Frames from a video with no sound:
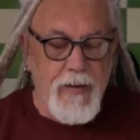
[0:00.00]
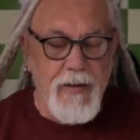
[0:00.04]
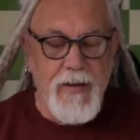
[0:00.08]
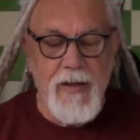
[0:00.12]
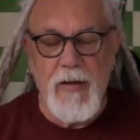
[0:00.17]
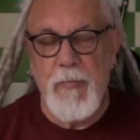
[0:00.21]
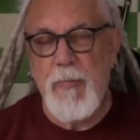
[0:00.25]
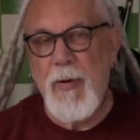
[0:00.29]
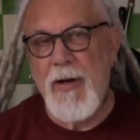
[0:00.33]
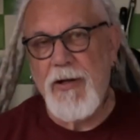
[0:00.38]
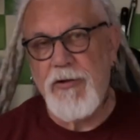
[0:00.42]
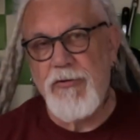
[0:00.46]

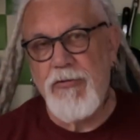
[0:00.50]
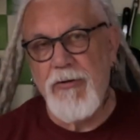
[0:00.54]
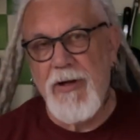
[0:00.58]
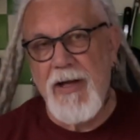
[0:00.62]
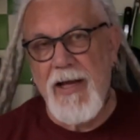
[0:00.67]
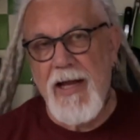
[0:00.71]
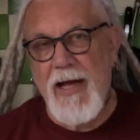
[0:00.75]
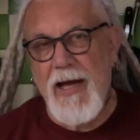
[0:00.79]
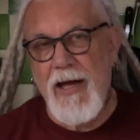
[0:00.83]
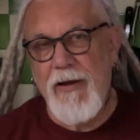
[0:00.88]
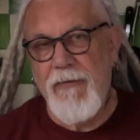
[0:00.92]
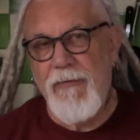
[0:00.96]
The battery
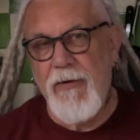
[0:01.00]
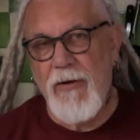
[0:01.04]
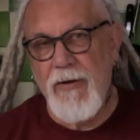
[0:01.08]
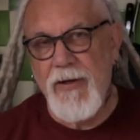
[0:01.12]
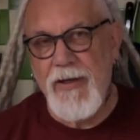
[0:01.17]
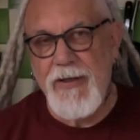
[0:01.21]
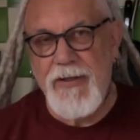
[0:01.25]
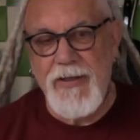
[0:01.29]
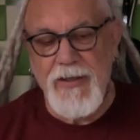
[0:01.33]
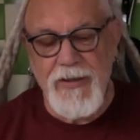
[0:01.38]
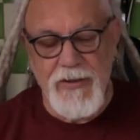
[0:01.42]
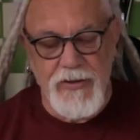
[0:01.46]
life on
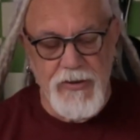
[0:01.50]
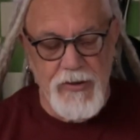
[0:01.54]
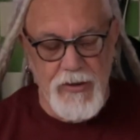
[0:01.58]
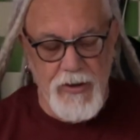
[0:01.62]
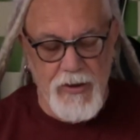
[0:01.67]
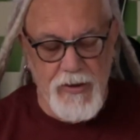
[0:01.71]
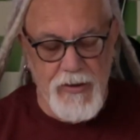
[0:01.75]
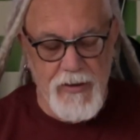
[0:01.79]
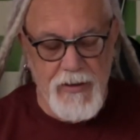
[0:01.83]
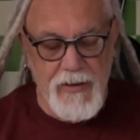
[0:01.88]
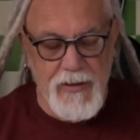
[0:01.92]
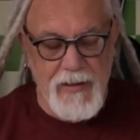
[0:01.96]
it is
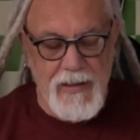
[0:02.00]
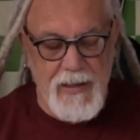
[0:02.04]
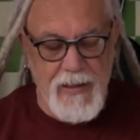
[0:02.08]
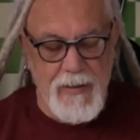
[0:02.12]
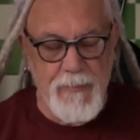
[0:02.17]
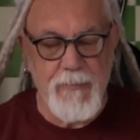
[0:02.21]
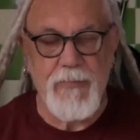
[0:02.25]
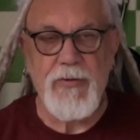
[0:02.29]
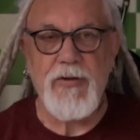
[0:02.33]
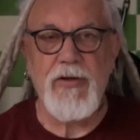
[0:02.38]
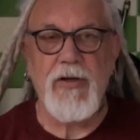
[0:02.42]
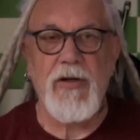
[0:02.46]
not
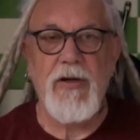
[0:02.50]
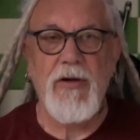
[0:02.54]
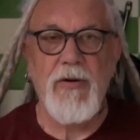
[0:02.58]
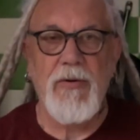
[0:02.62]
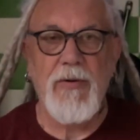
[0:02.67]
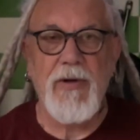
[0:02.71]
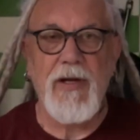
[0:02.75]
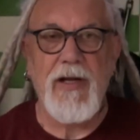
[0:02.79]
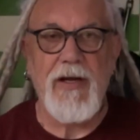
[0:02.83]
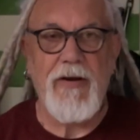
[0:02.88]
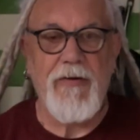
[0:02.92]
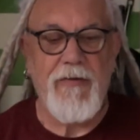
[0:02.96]

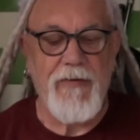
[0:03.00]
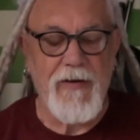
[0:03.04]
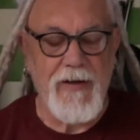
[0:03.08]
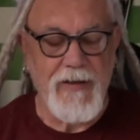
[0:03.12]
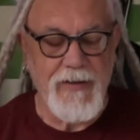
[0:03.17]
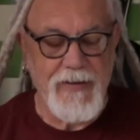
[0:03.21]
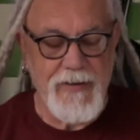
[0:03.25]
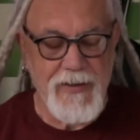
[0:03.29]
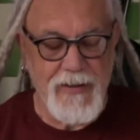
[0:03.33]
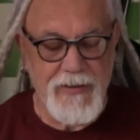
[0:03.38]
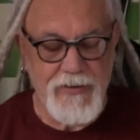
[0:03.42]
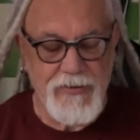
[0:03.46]
absolutely
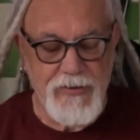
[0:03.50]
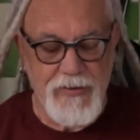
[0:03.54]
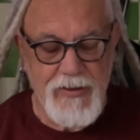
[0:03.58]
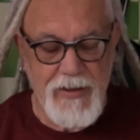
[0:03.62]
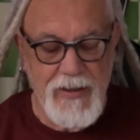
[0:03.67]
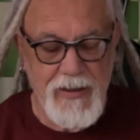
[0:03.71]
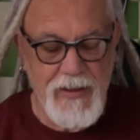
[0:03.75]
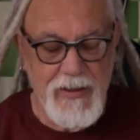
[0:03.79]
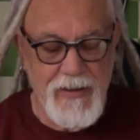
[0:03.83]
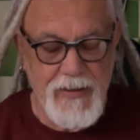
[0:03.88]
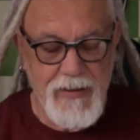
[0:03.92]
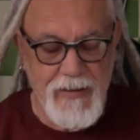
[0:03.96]

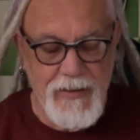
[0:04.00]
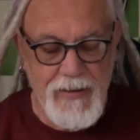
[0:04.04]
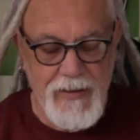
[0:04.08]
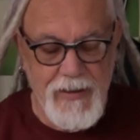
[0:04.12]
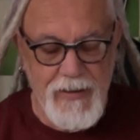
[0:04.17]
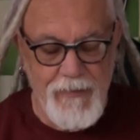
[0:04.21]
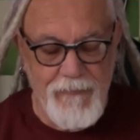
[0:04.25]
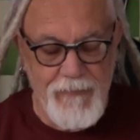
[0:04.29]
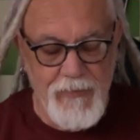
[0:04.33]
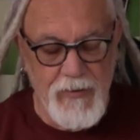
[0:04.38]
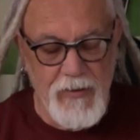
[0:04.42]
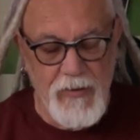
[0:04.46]
fantastic.
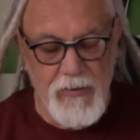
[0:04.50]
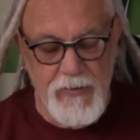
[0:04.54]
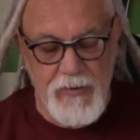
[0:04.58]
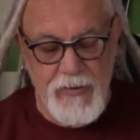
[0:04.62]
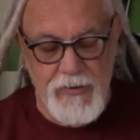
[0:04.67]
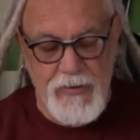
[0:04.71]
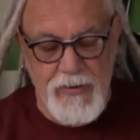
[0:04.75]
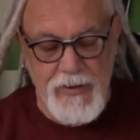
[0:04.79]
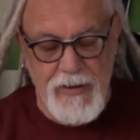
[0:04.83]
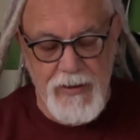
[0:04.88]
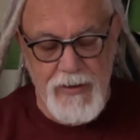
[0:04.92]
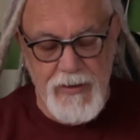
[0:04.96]
If you look
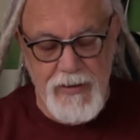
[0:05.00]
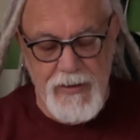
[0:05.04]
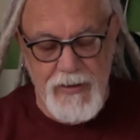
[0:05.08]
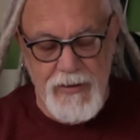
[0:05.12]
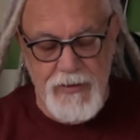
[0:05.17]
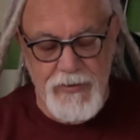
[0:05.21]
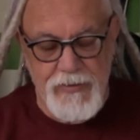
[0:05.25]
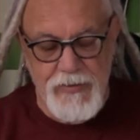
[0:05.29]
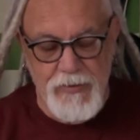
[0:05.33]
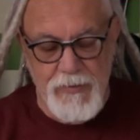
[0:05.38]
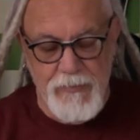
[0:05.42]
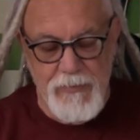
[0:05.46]
at it,
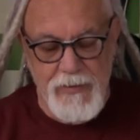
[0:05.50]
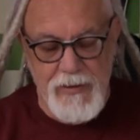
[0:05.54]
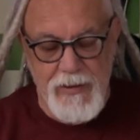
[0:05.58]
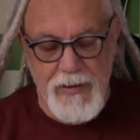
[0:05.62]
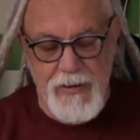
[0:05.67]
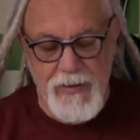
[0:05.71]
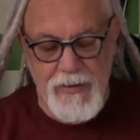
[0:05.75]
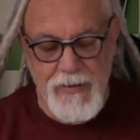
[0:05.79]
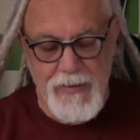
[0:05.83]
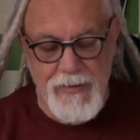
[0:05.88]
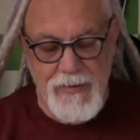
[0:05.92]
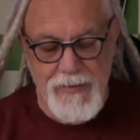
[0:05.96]
it's only
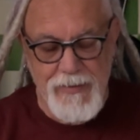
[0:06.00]
a